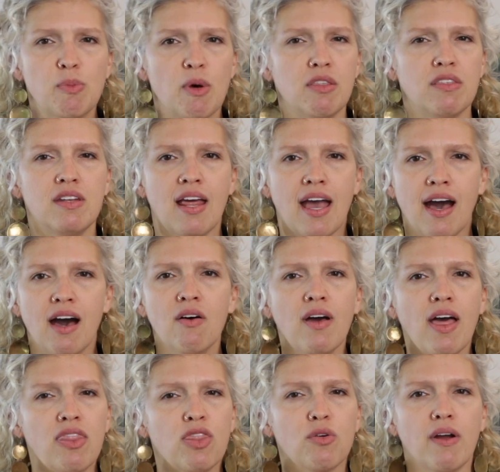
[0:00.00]
both now
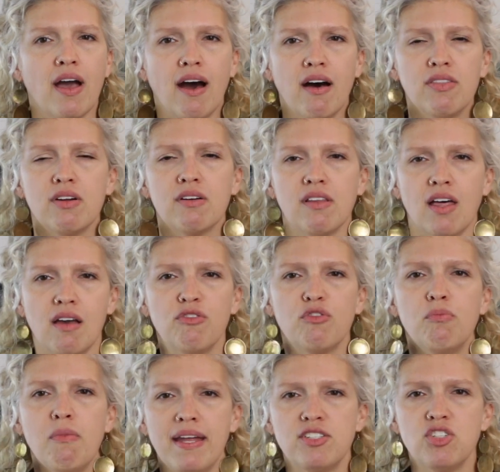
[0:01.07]
and throughout their life,
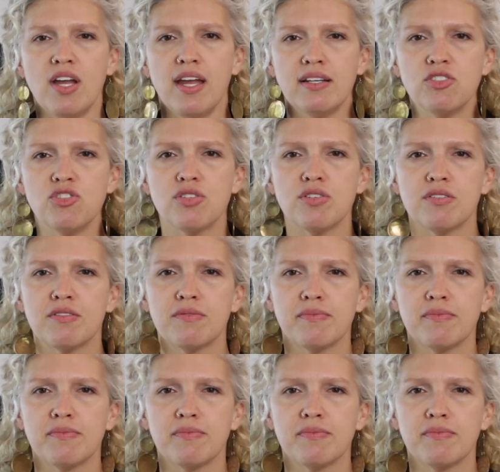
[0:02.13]
may change.